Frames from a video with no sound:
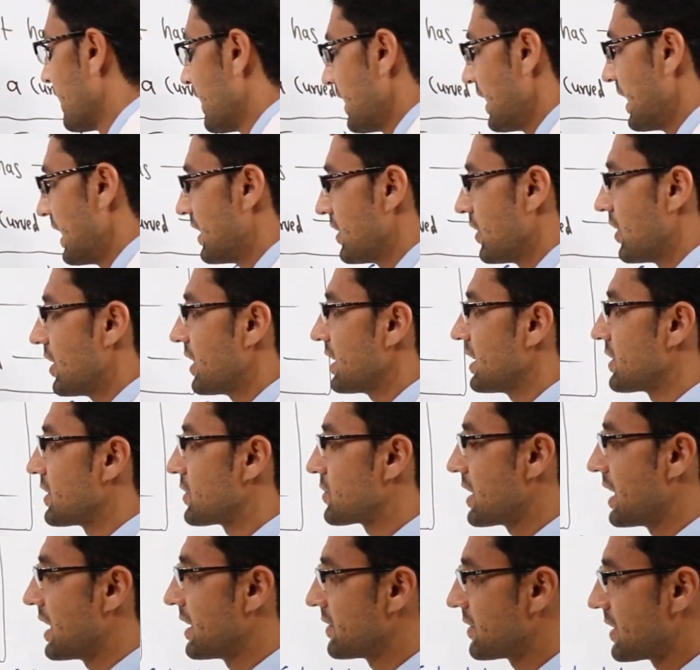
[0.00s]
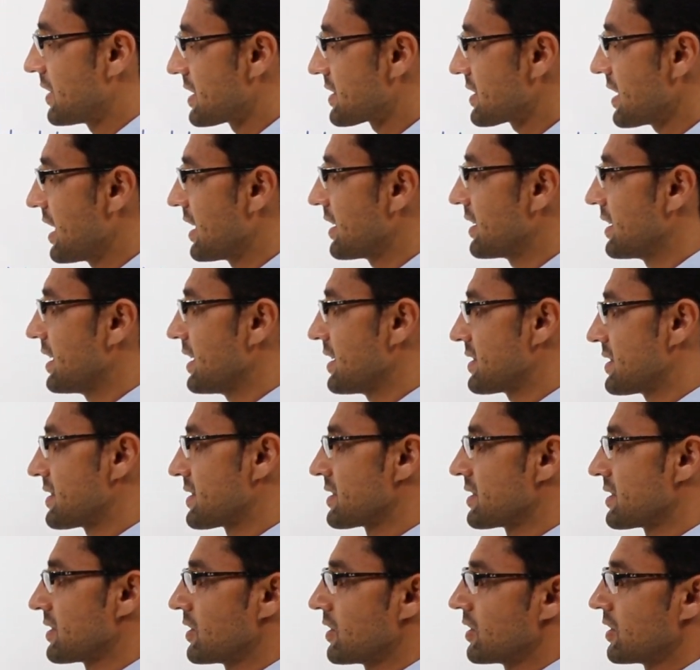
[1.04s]
In order to understand
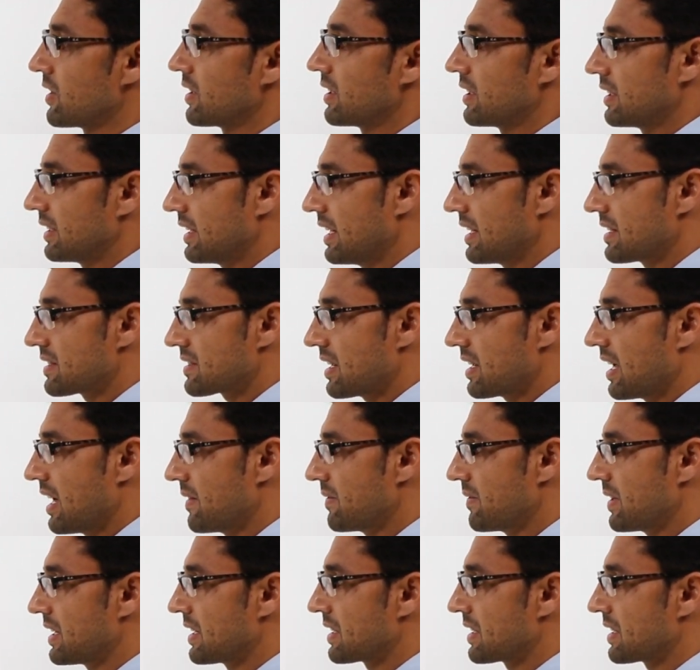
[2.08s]
this, let's have an